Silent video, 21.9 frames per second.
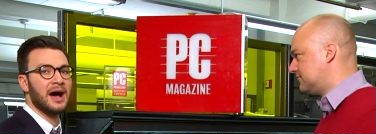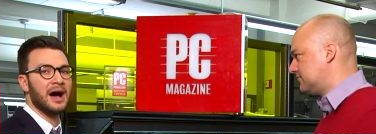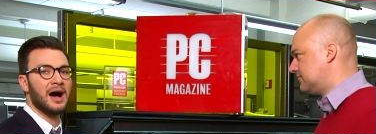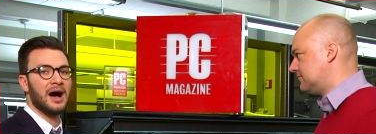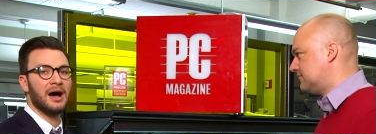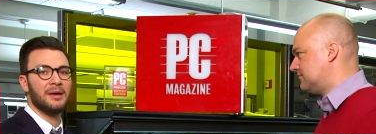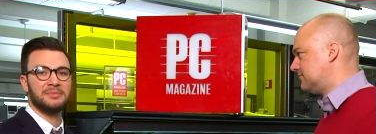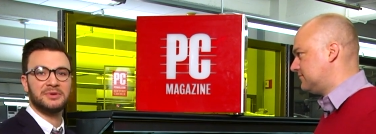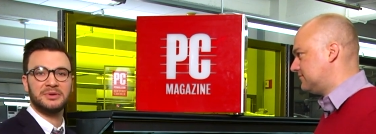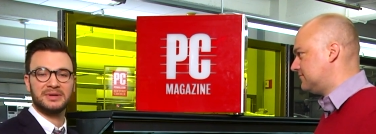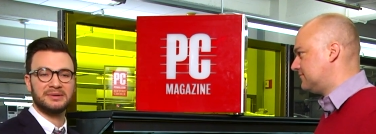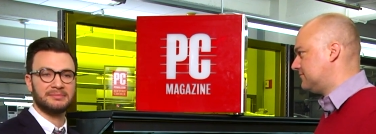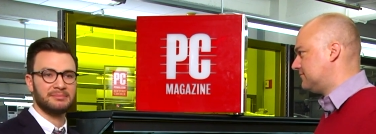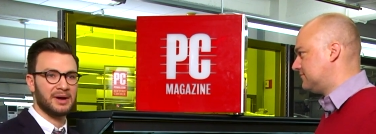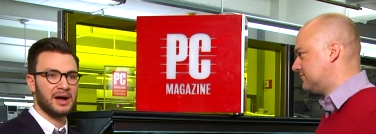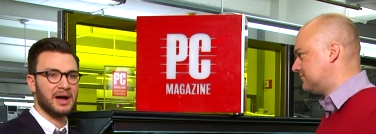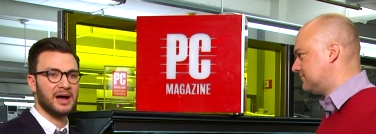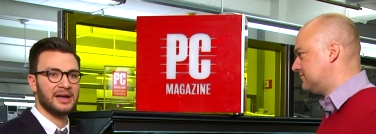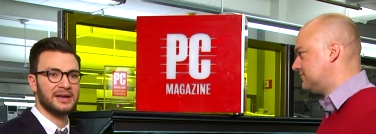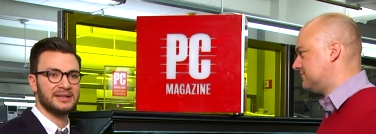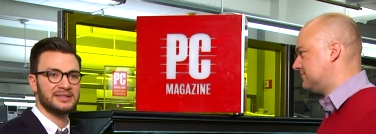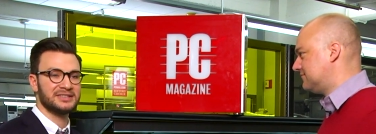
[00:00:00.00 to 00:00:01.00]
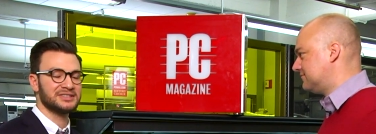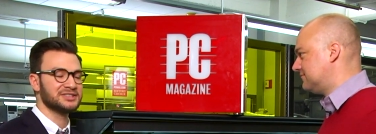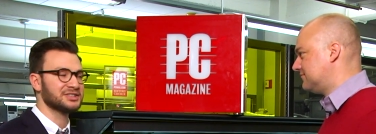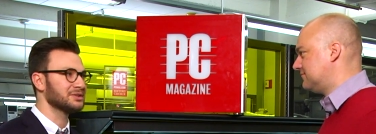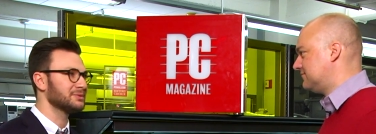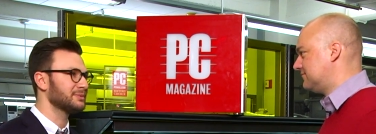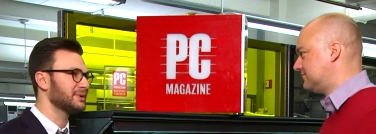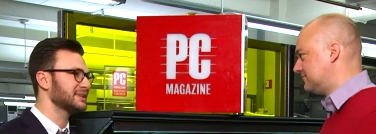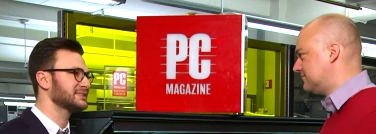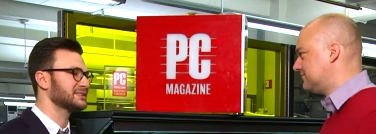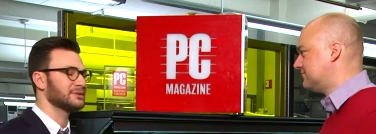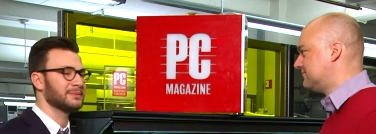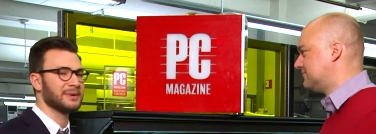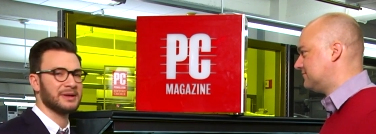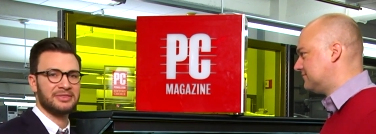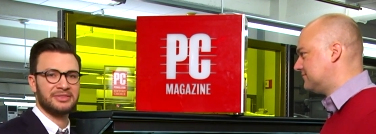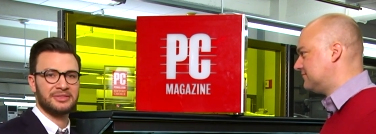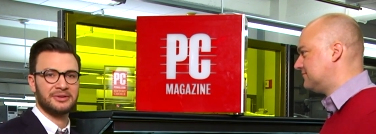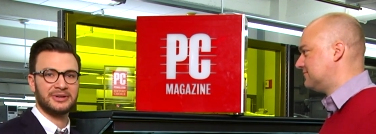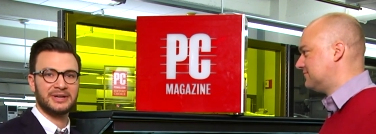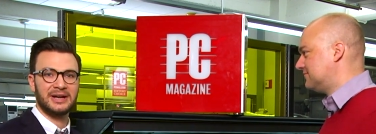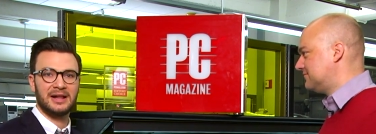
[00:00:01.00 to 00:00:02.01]
Speaker 1: um, you can buy additional ones. They're
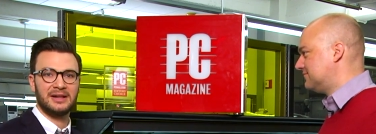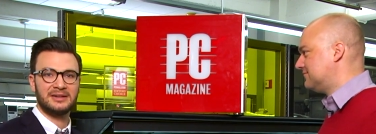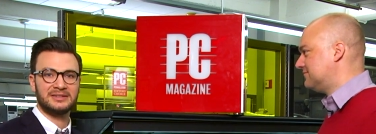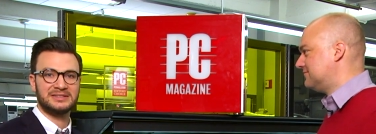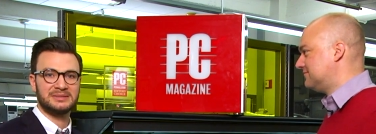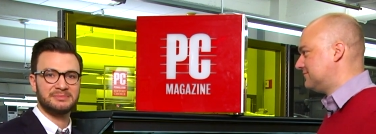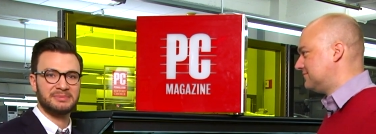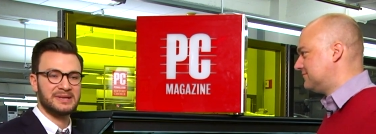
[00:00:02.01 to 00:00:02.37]
about thirty dollars a